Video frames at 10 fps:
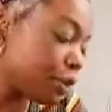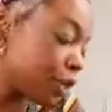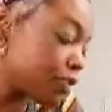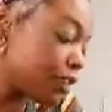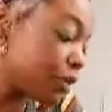from
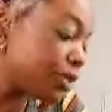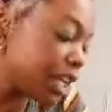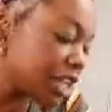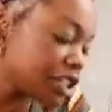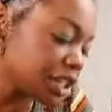your
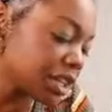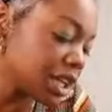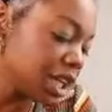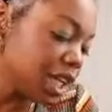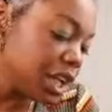foundation.
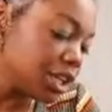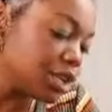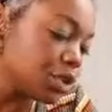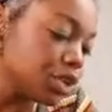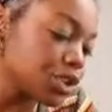
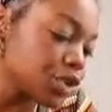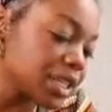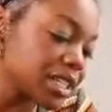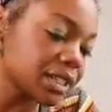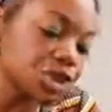You're doing
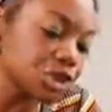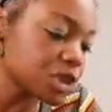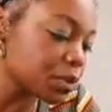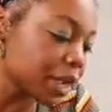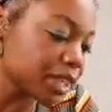this
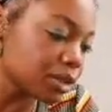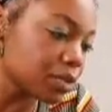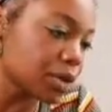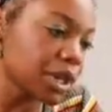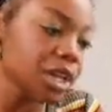
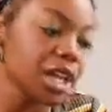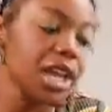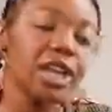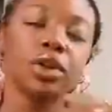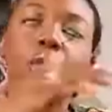introspective work
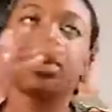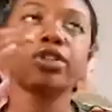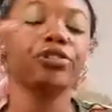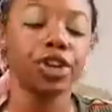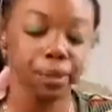in
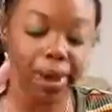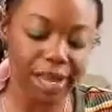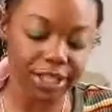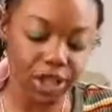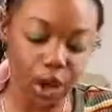order for your
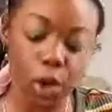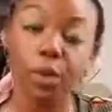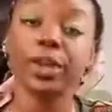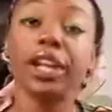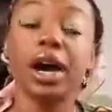mind to
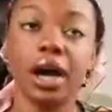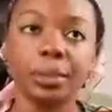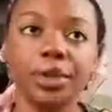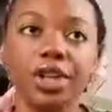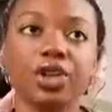open
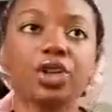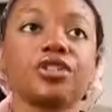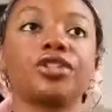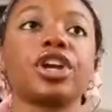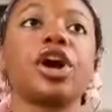up, in order
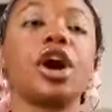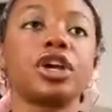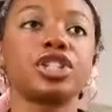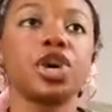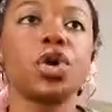for your
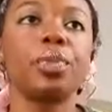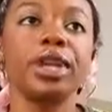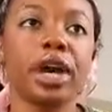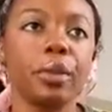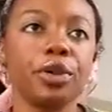heart to
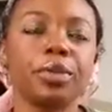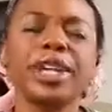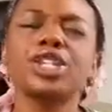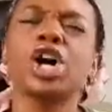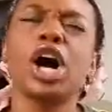open up. You're
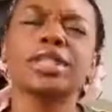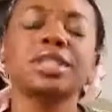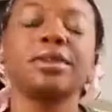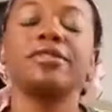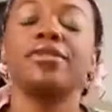being taught
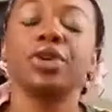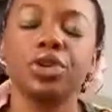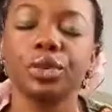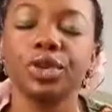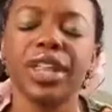to be
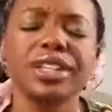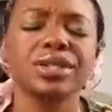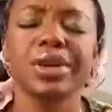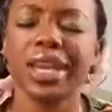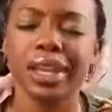vulnerable, that
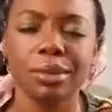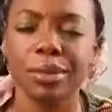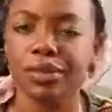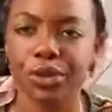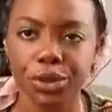it's okay to
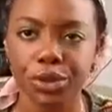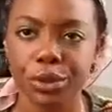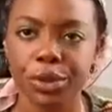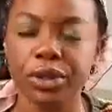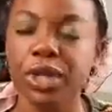be
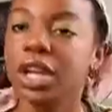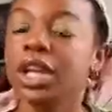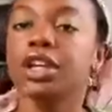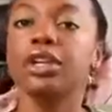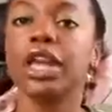vulnerable.
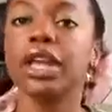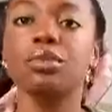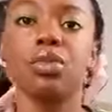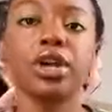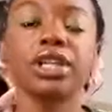You're
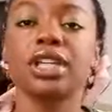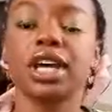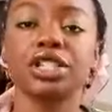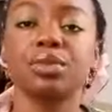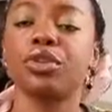getting more in
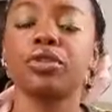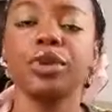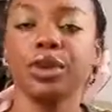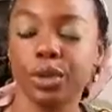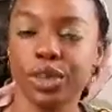touch and more
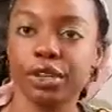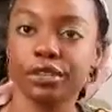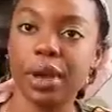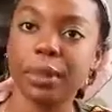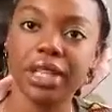familiar with your
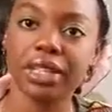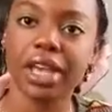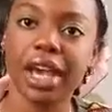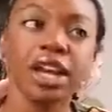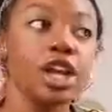feminine
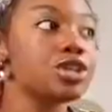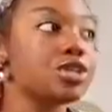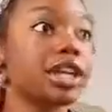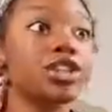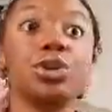side
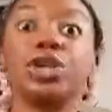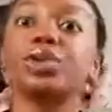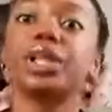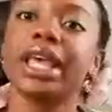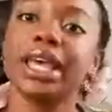so that you can
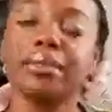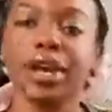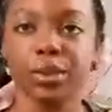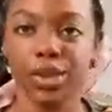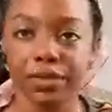relate
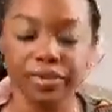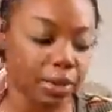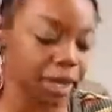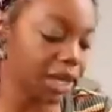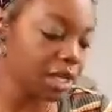better with the
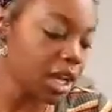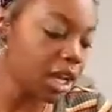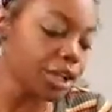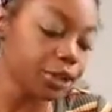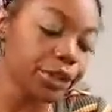feminine.
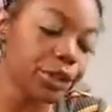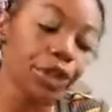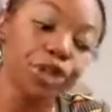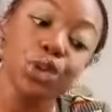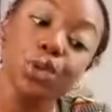You're
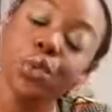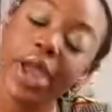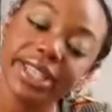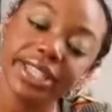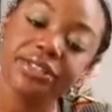learning new
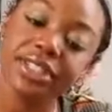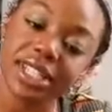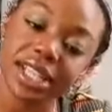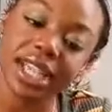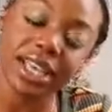ways of
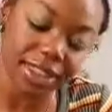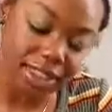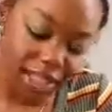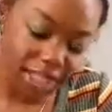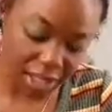seeing and
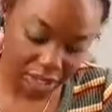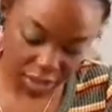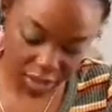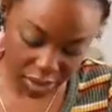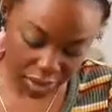thinking,
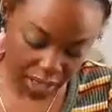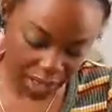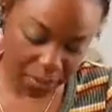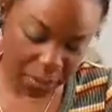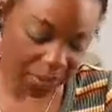
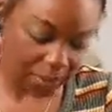okay?